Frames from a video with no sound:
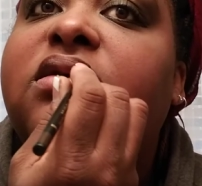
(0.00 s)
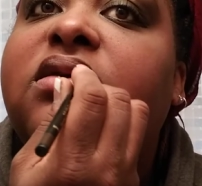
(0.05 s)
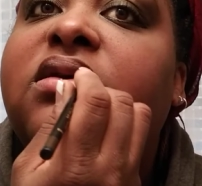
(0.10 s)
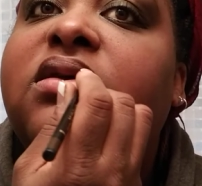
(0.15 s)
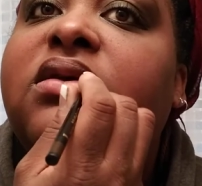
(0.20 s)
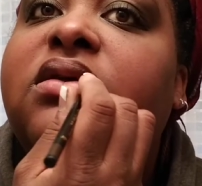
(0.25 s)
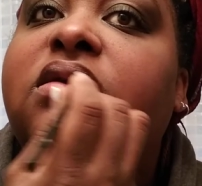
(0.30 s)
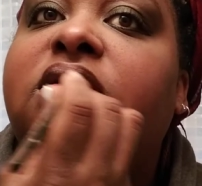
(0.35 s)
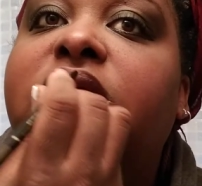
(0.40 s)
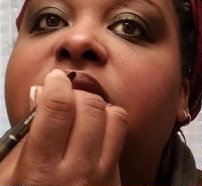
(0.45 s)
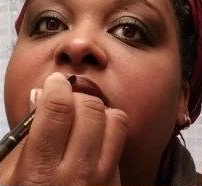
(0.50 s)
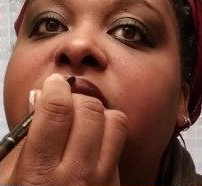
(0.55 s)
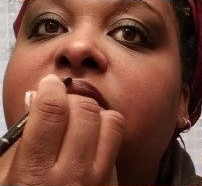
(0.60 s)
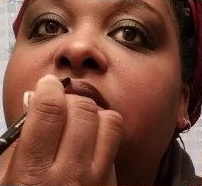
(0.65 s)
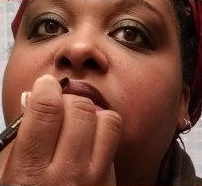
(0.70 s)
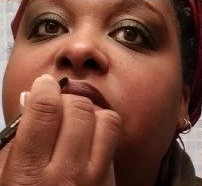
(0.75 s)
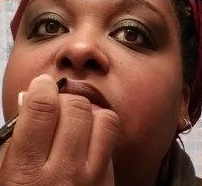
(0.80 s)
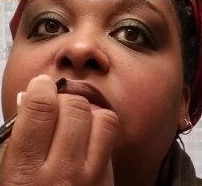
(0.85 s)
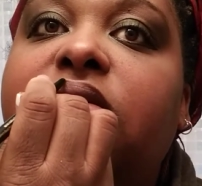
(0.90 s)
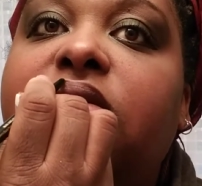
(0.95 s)

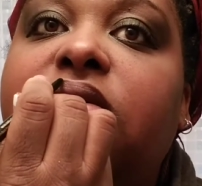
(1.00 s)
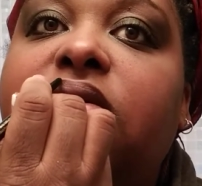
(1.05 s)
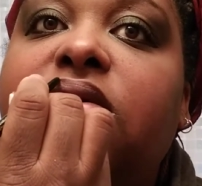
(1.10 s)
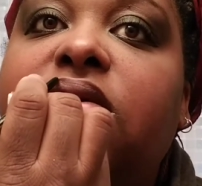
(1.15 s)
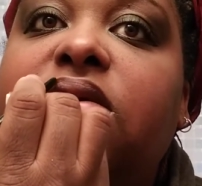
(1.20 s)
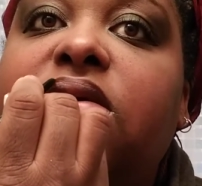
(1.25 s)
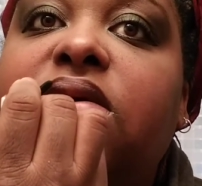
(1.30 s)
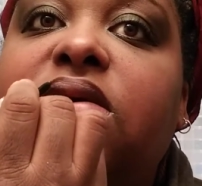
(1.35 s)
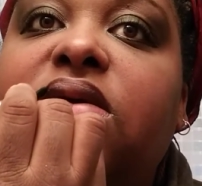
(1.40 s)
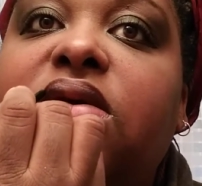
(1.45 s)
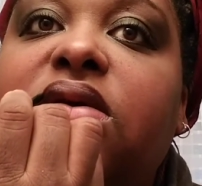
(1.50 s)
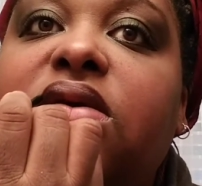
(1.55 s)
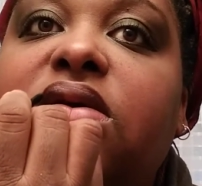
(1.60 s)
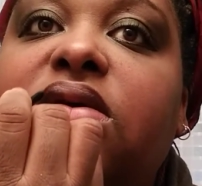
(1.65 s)
Nobody speaks.